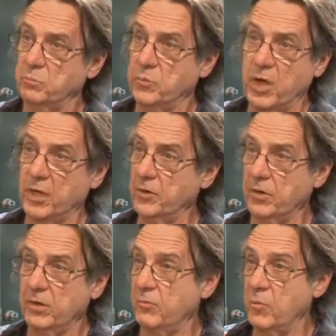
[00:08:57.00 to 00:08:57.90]

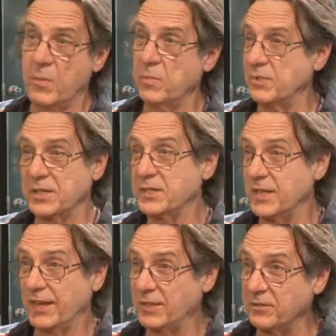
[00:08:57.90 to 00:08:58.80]
Data represents
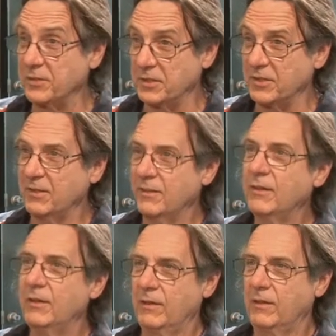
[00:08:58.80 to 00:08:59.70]
activity.
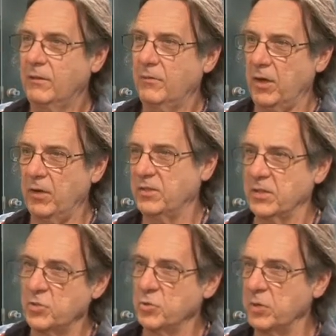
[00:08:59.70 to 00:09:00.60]
I
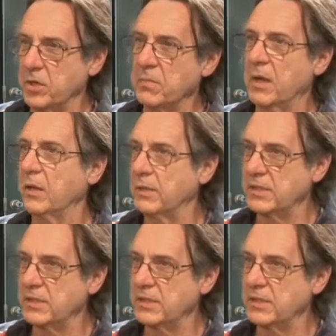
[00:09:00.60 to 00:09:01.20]
send you an email,